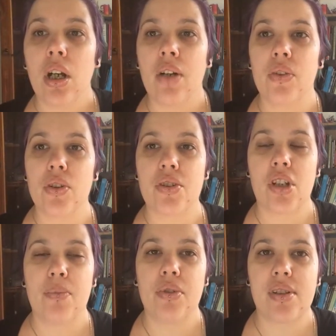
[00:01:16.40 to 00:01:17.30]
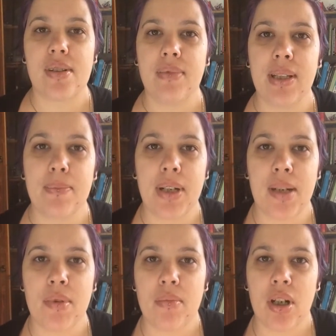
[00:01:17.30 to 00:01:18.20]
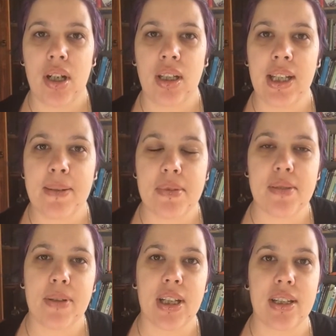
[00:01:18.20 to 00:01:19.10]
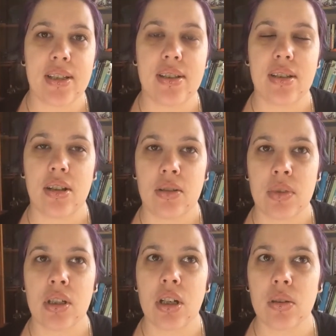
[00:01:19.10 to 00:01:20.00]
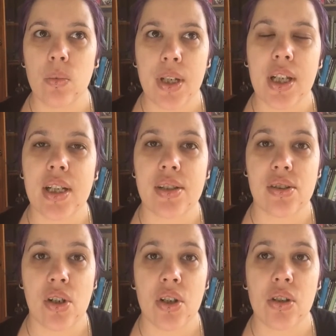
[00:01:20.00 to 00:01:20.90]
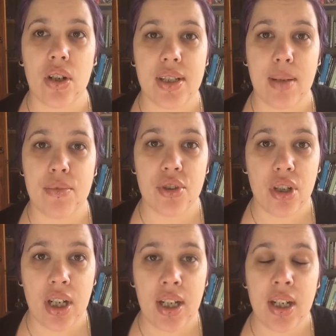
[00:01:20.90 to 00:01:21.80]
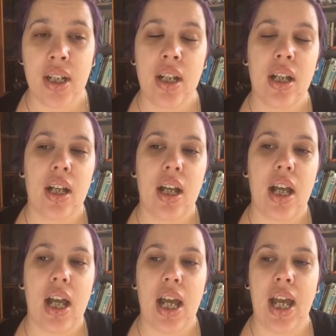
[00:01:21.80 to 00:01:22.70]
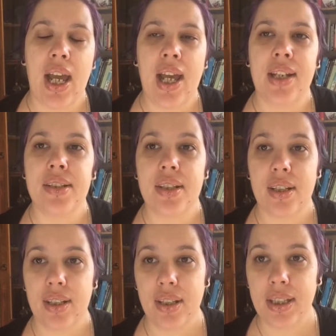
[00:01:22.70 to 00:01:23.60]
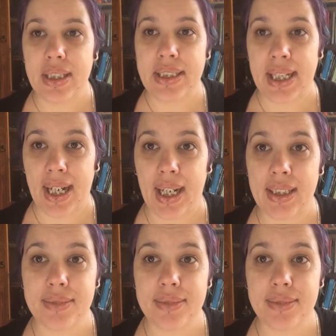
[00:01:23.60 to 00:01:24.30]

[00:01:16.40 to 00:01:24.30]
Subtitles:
I've also put some lip balm on my lips because, oh my god, the weather is so goddamn dry. And yeah,